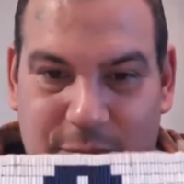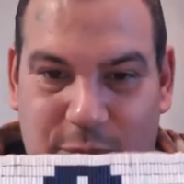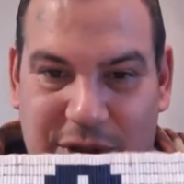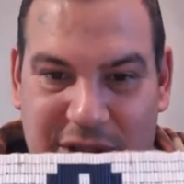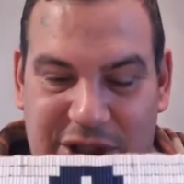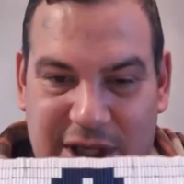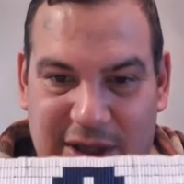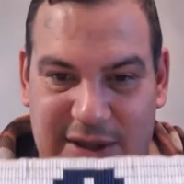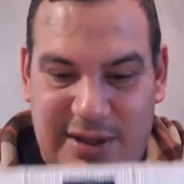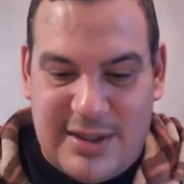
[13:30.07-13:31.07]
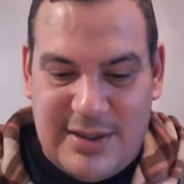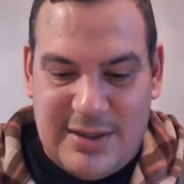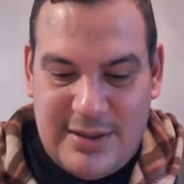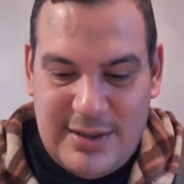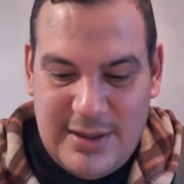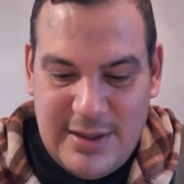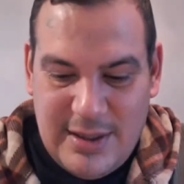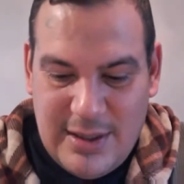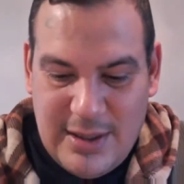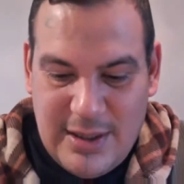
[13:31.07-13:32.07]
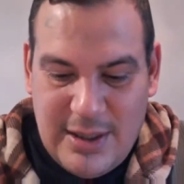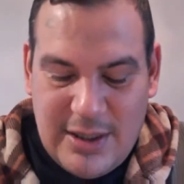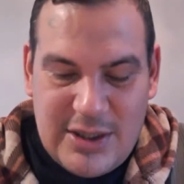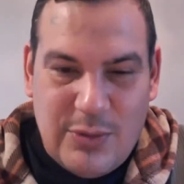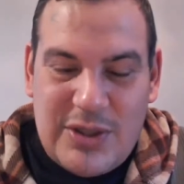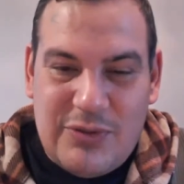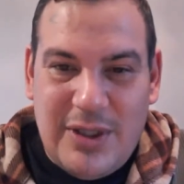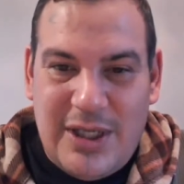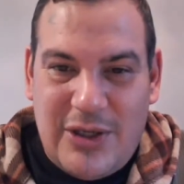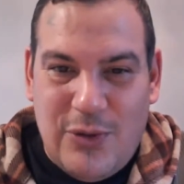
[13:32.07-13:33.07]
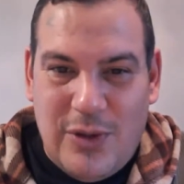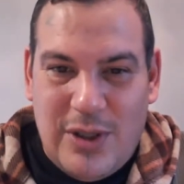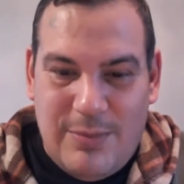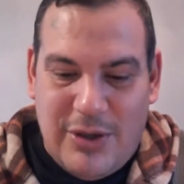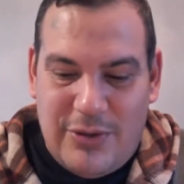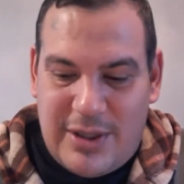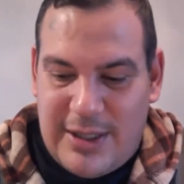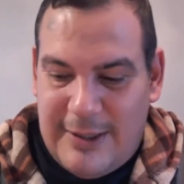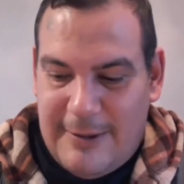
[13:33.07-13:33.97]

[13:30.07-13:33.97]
with the shells. So what's really cool about,